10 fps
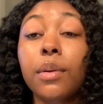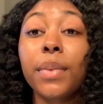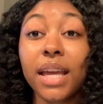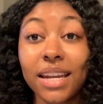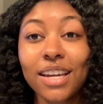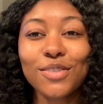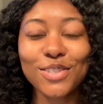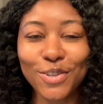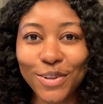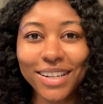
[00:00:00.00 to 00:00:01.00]
the beginning of
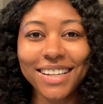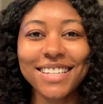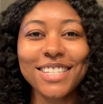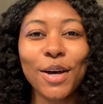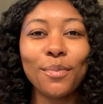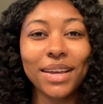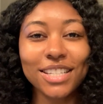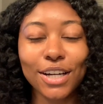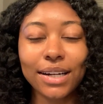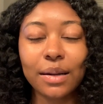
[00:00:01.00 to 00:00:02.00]
school until
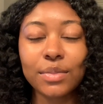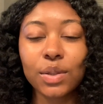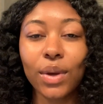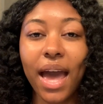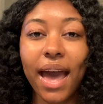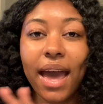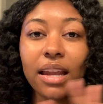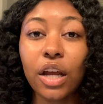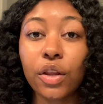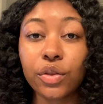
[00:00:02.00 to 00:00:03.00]
midterms, we had
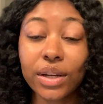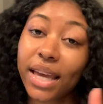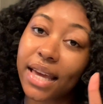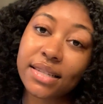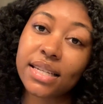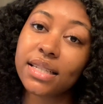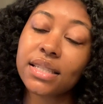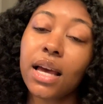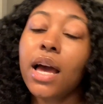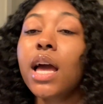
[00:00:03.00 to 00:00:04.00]
3 cases,
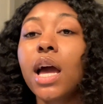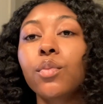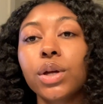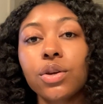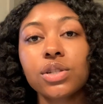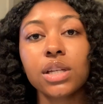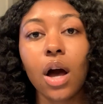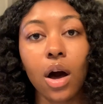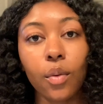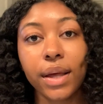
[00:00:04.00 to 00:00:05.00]
and we usually
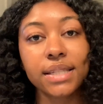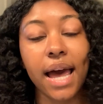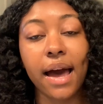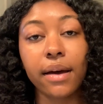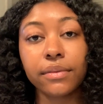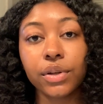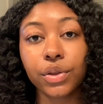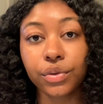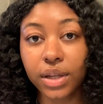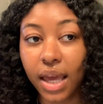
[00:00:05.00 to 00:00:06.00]
always have
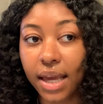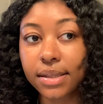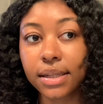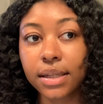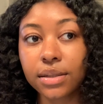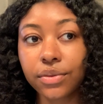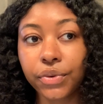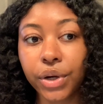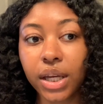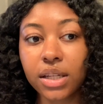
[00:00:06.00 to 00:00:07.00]
3 cases
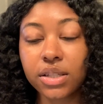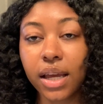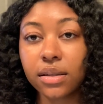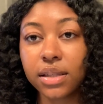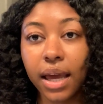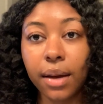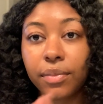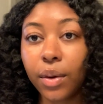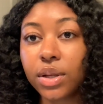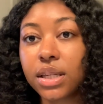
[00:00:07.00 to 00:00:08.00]
for each exam
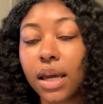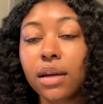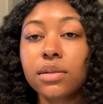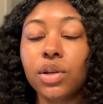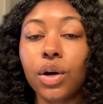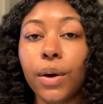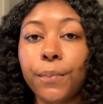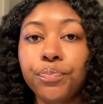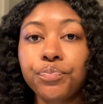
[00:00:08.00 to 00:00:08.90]
that we take. So